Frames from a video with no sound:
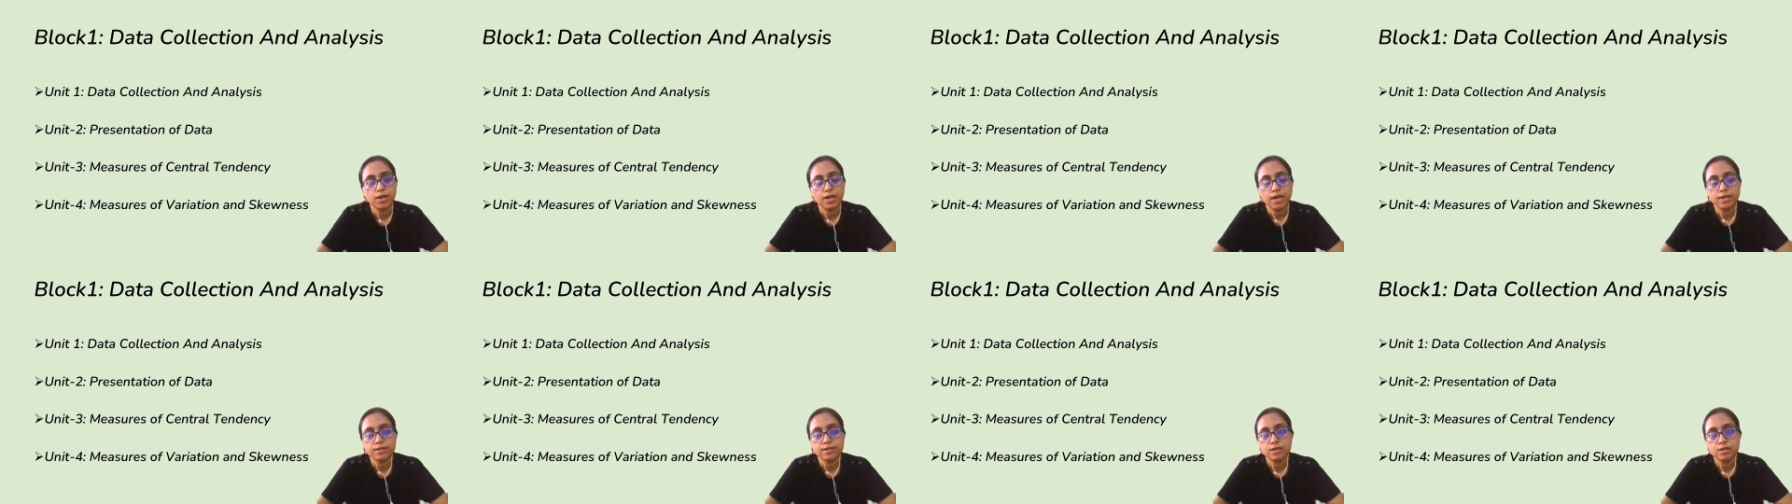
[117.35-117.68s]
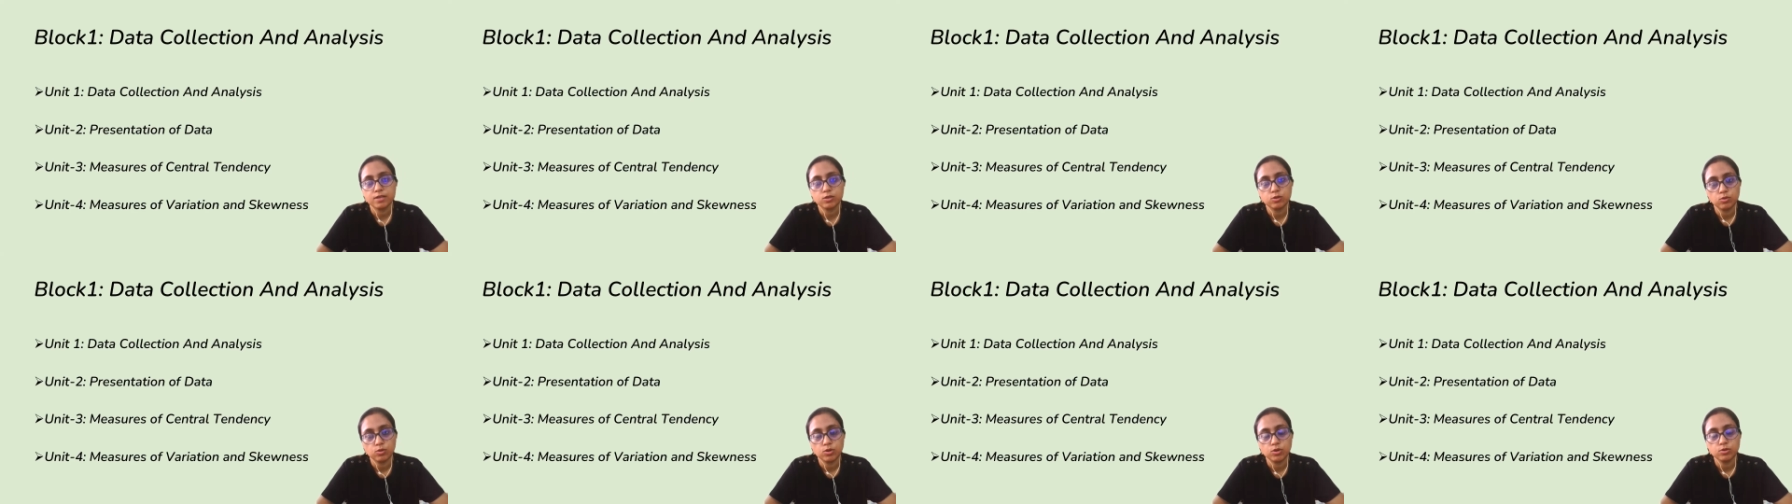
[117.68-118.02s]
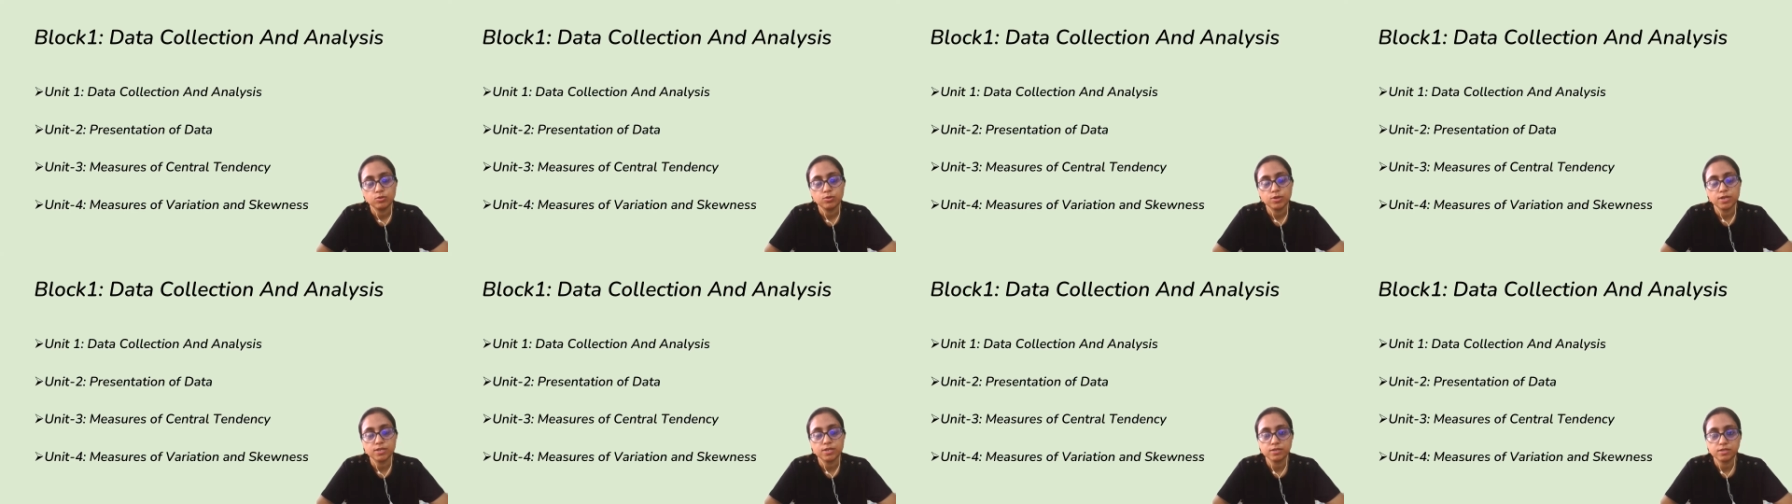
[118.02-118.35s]
as I told you,
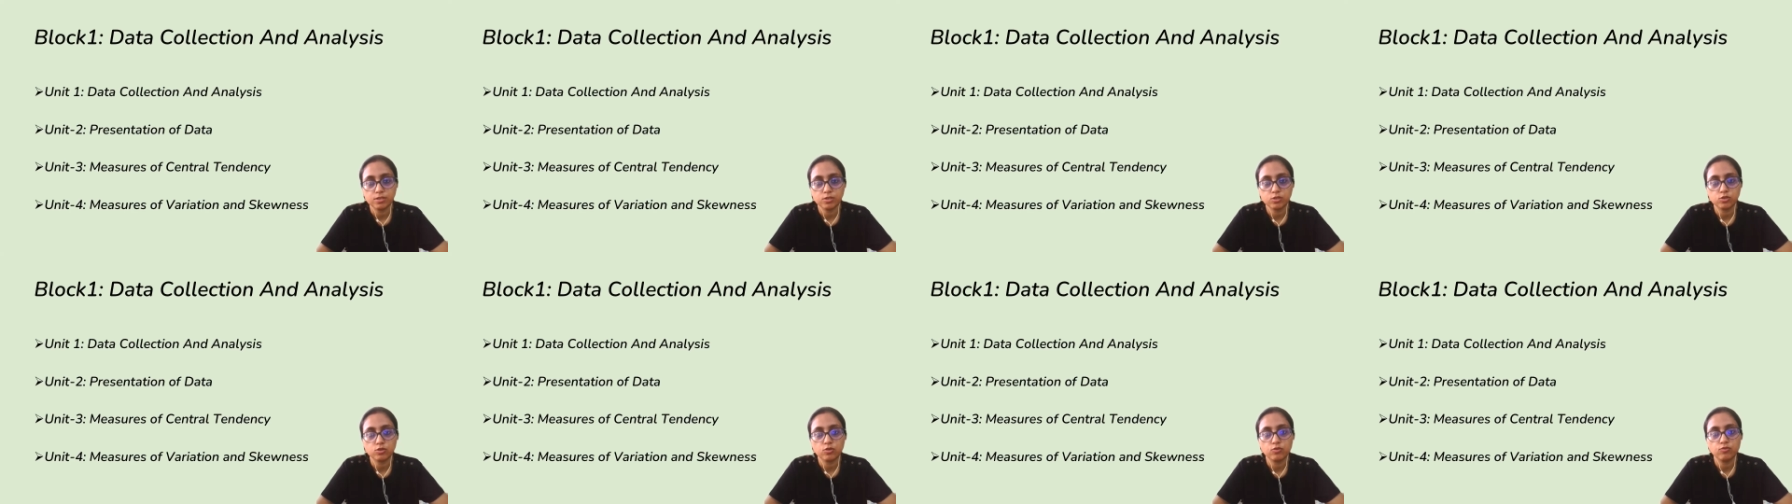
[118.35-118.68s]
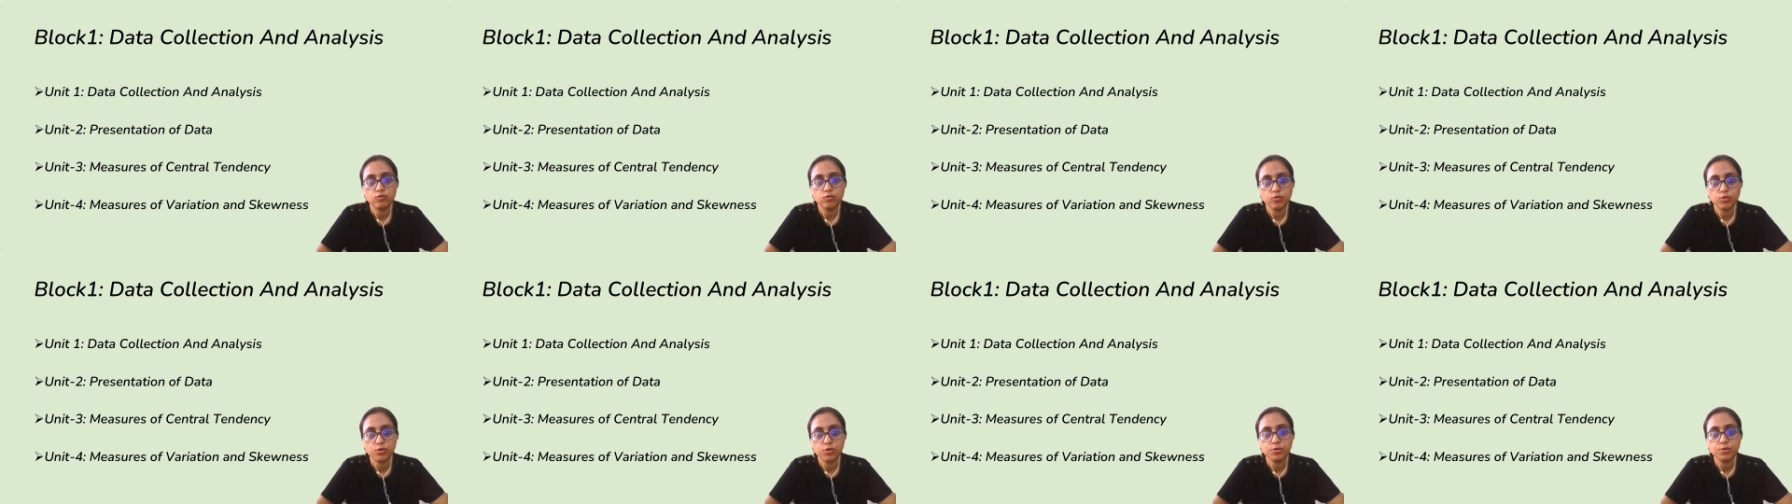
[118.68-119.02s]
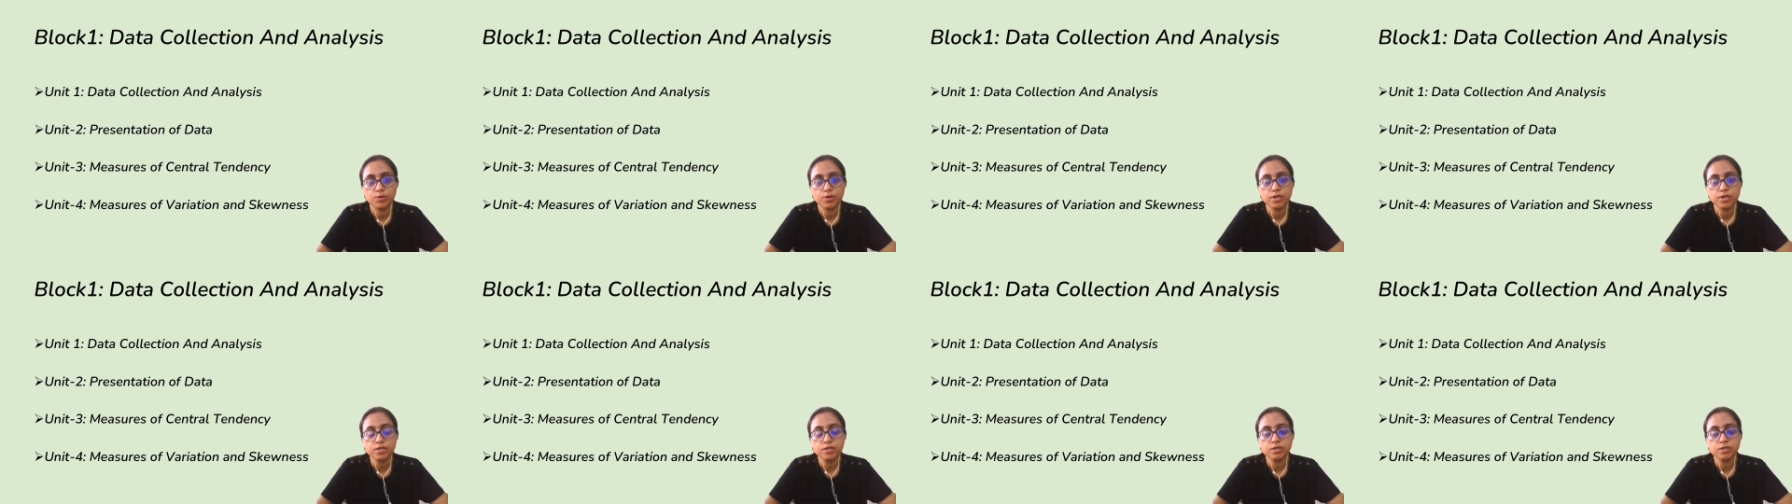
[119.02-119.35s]
consists of 4
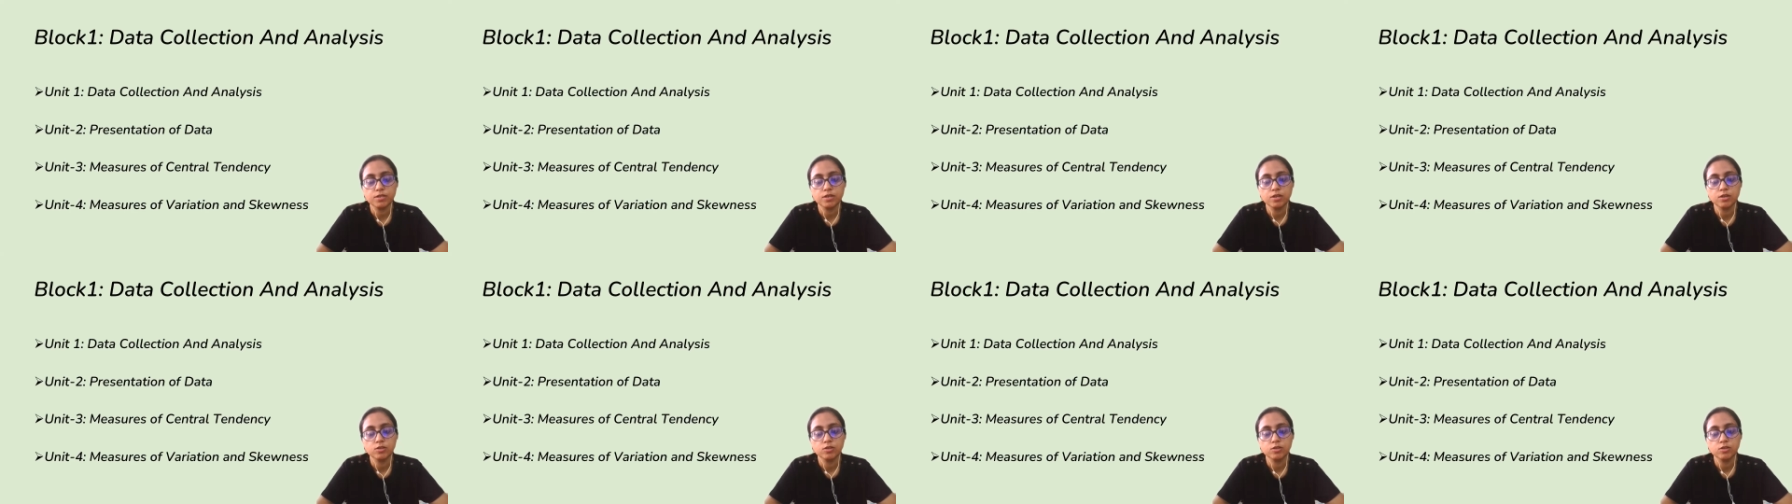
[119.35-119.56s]
units.